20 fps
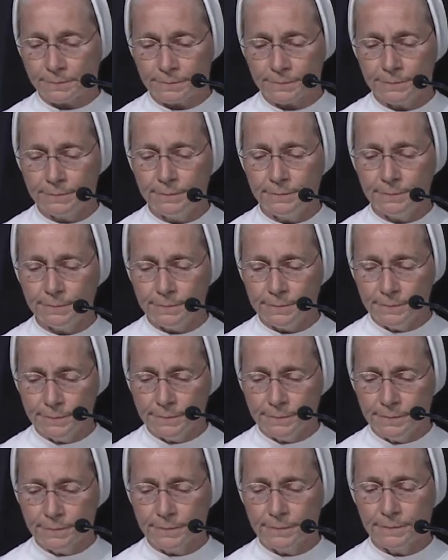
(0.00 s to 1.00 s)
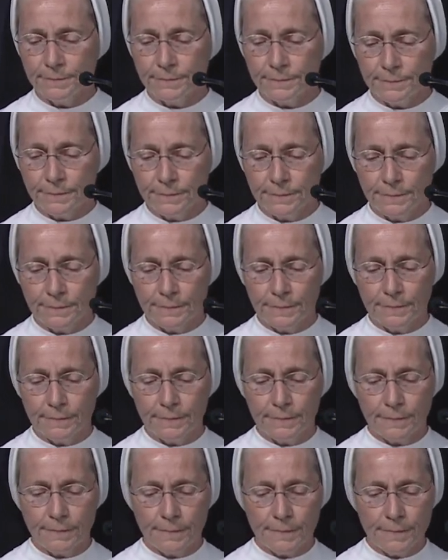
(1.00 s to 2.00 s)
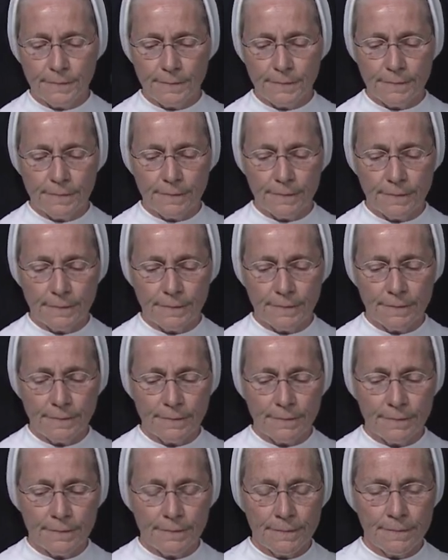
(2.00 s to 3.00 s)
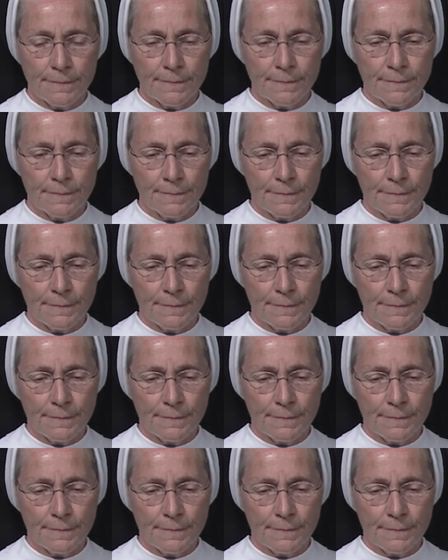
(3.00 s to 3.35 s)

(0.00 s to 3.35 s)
(no one is talking)